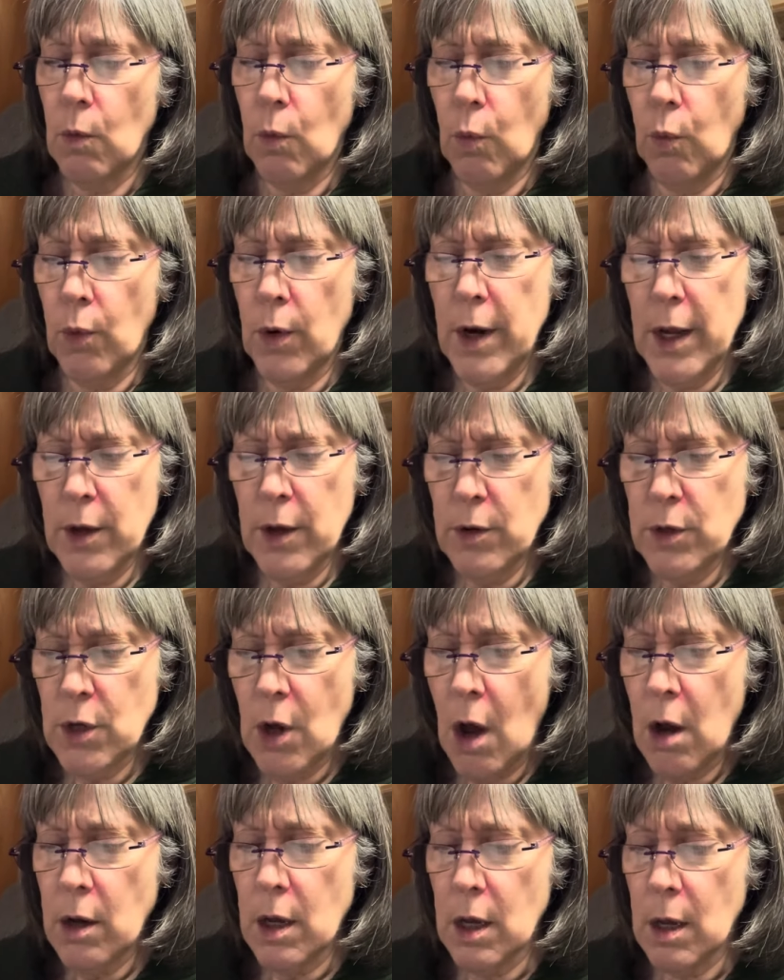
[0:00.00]
What are you
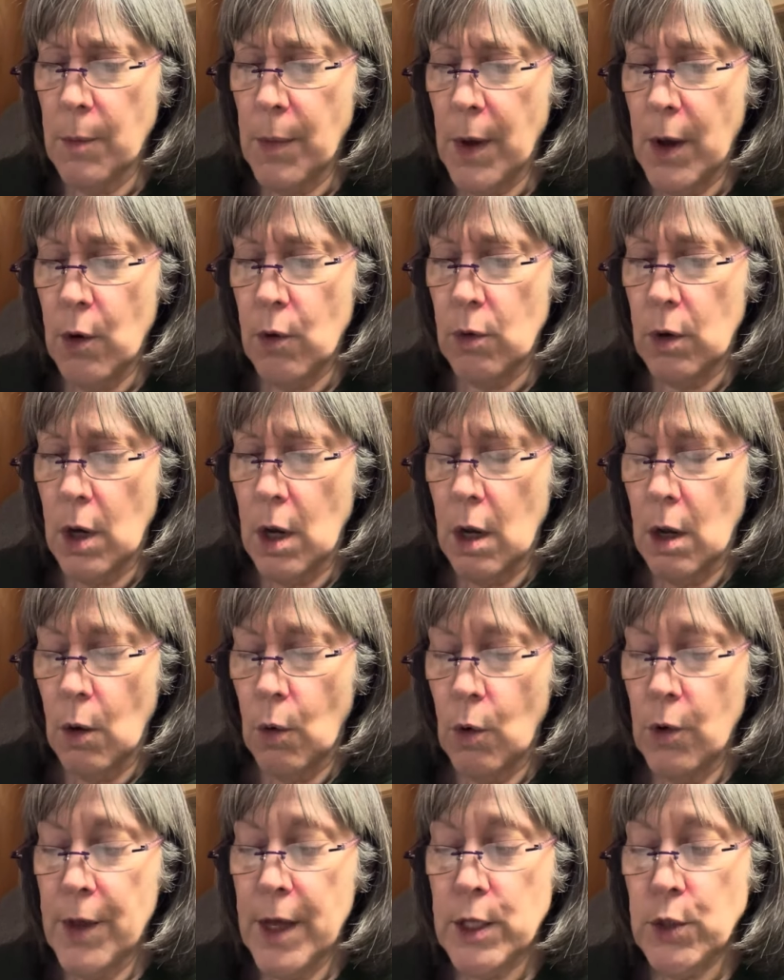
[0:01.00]
talking about?
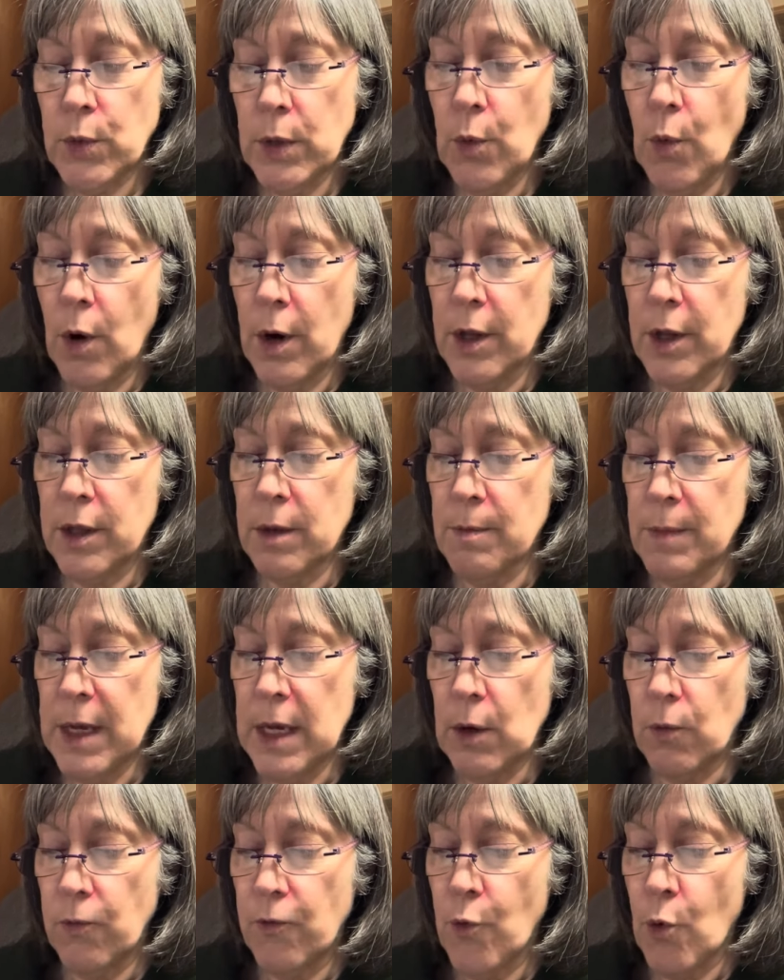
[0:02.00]
Well, that's what he wanted the
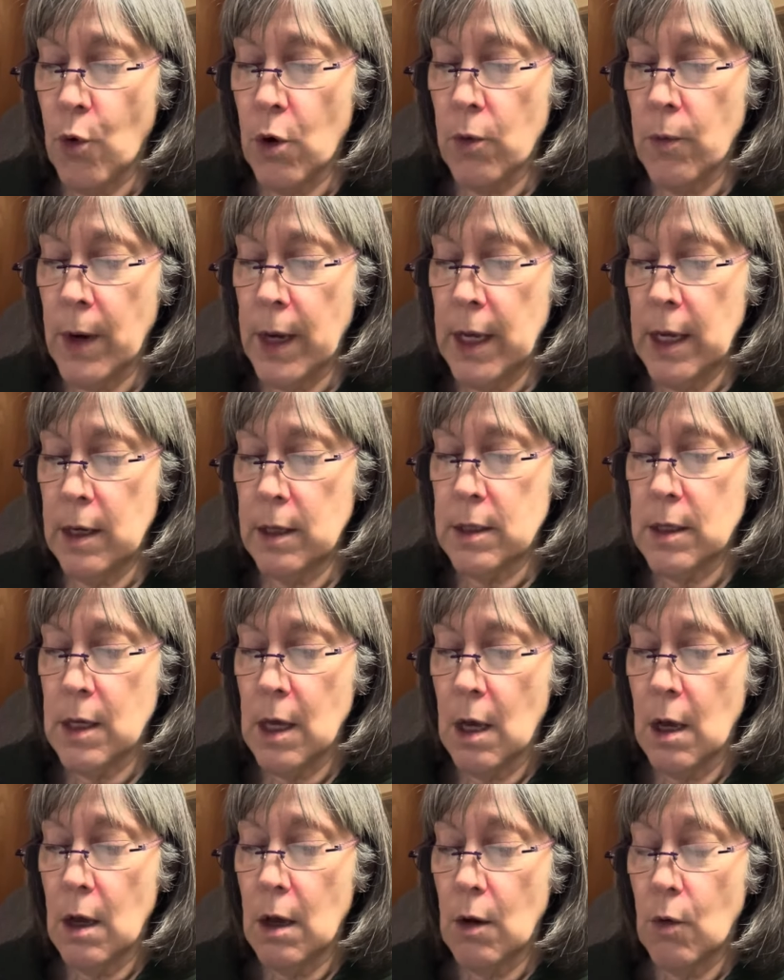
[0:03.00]
meat for, right?
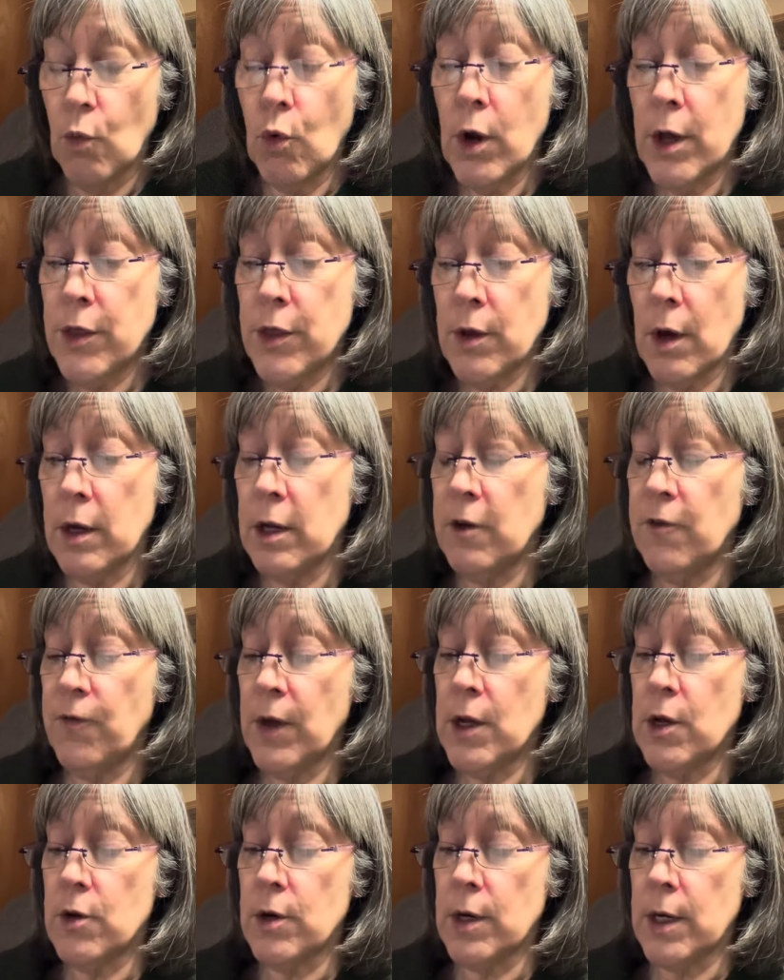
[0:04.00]
Roy thought he'd
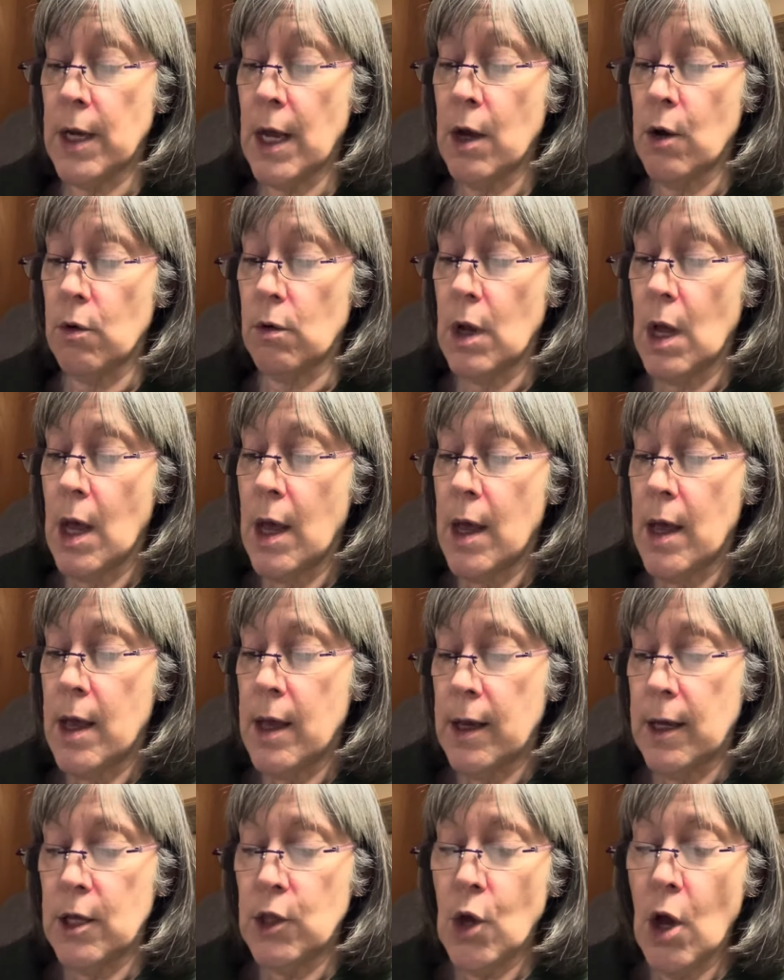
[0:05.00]
figured it out.
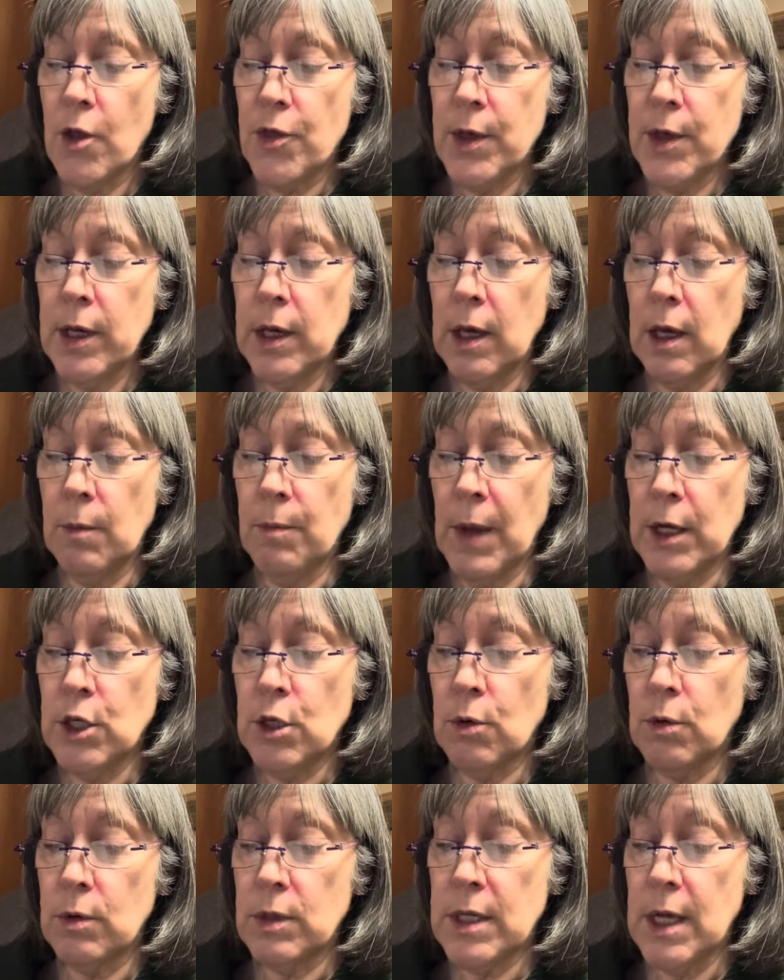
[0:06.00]
He thought the kid meant
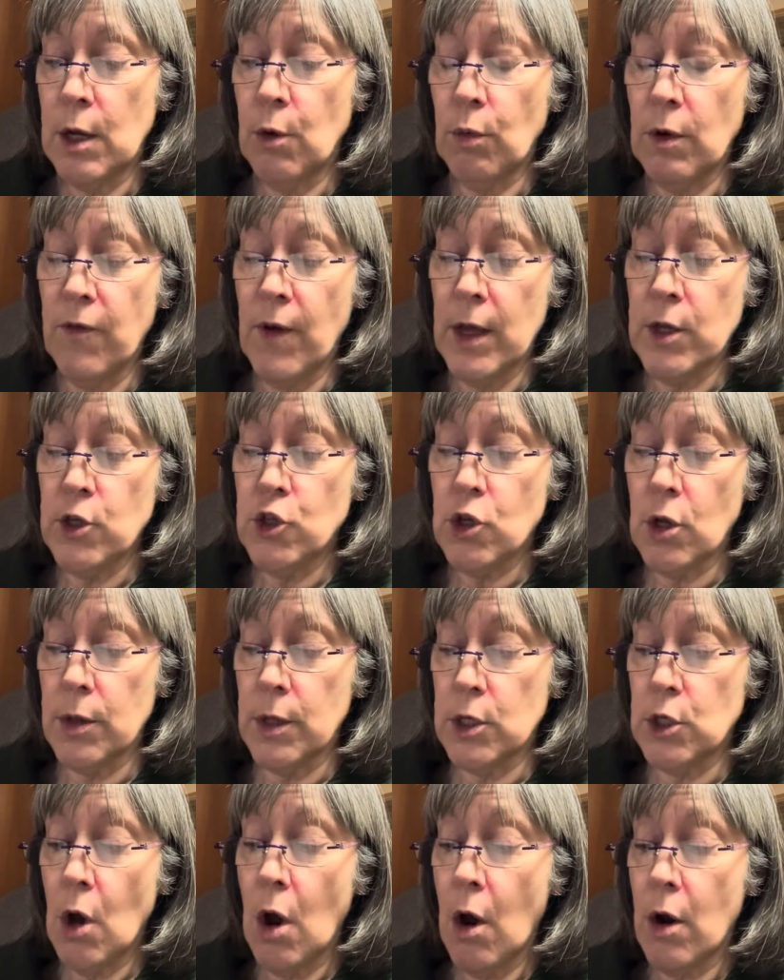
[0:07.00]
to take revenge on the
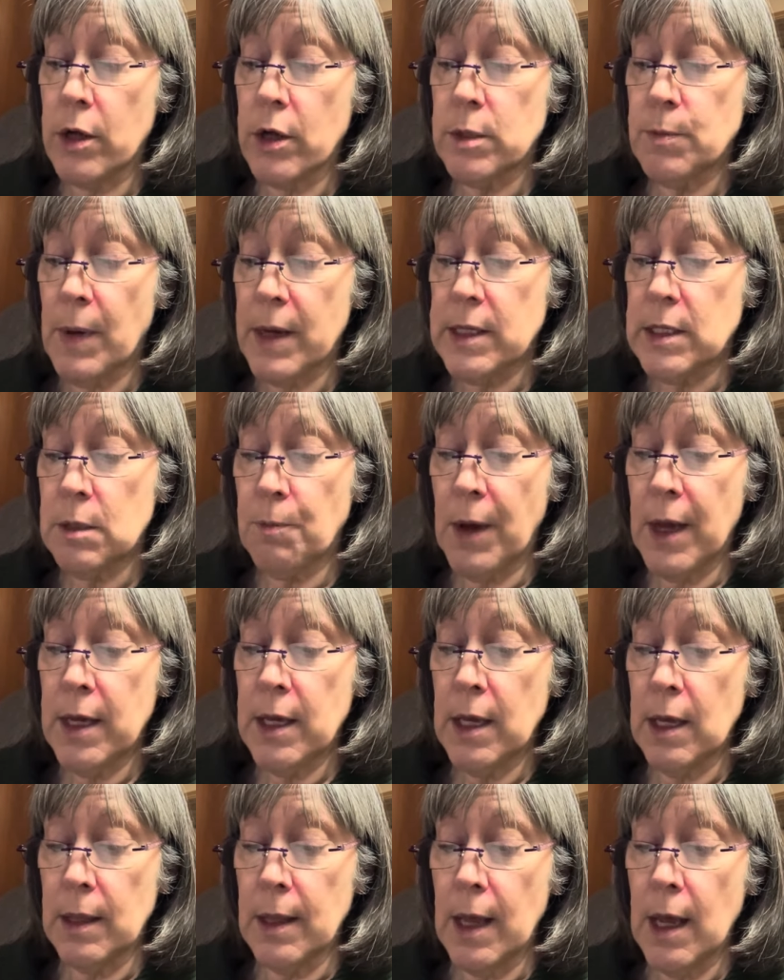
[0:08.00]
dogs by
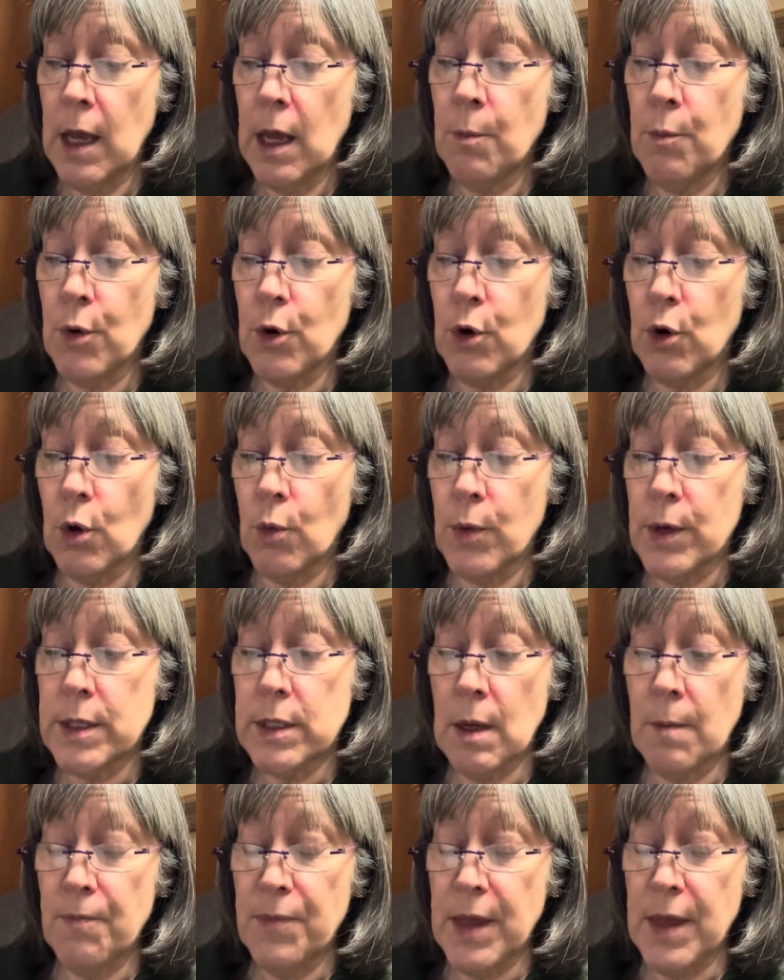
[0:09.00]
spiking the hamburger with
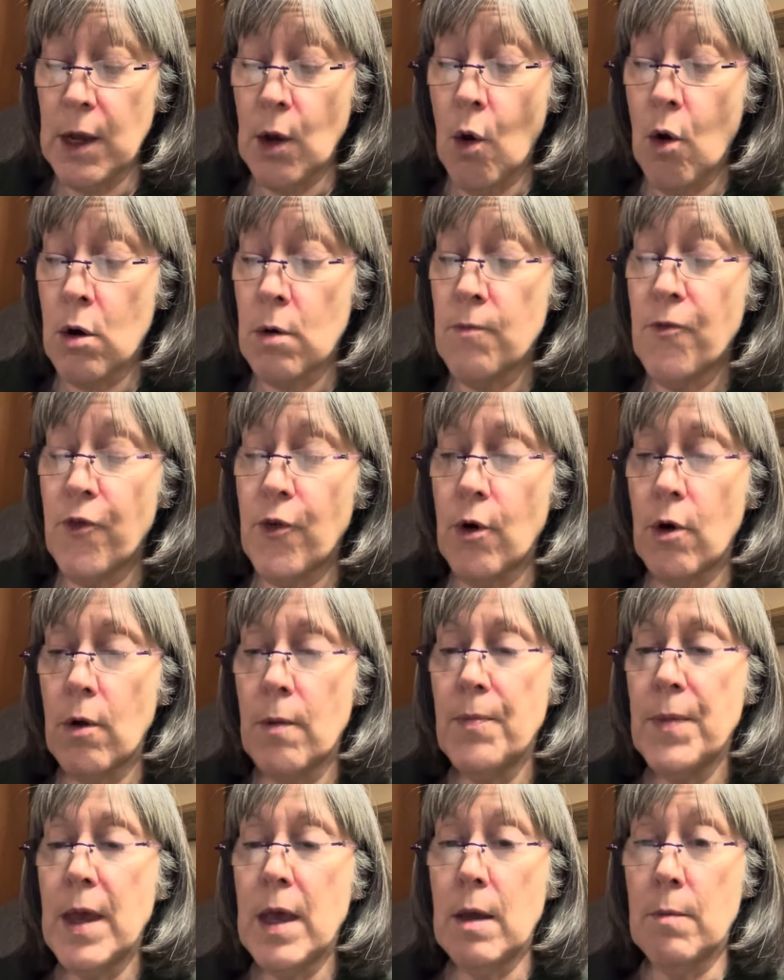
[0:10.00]
something harmful,
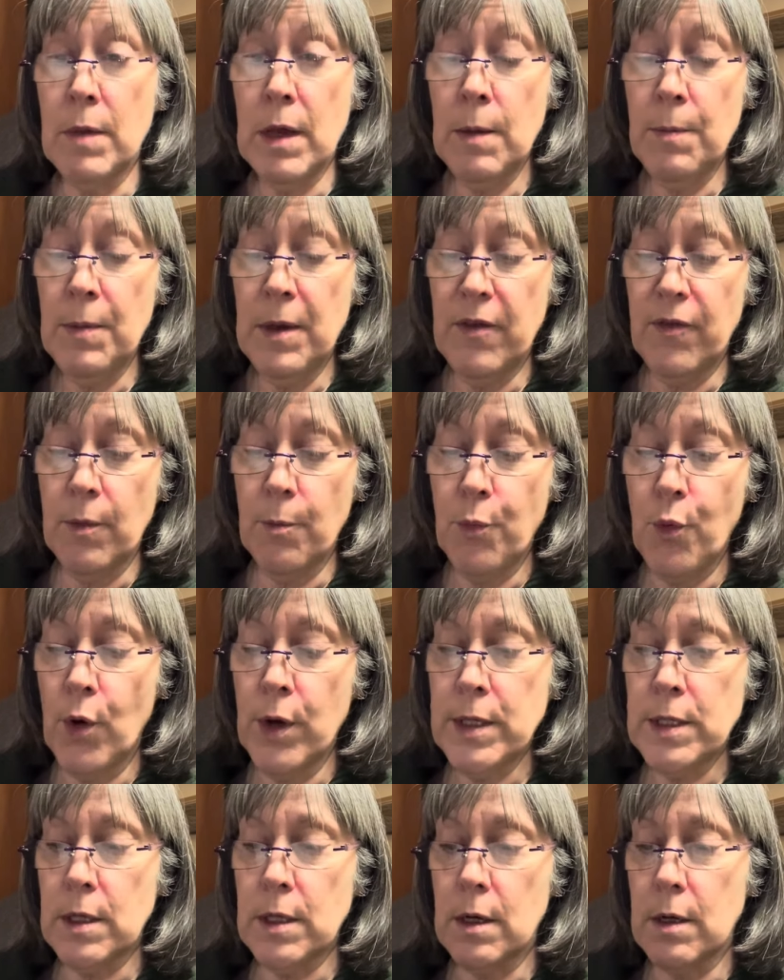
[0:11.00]
maybe even
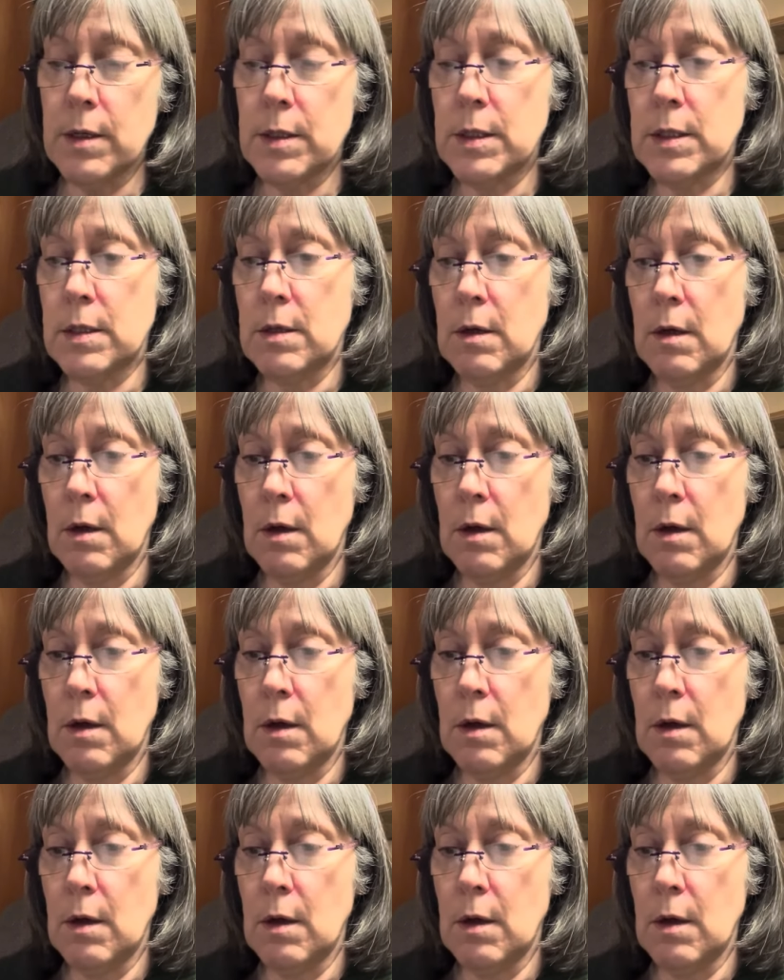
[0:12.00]
poisonous.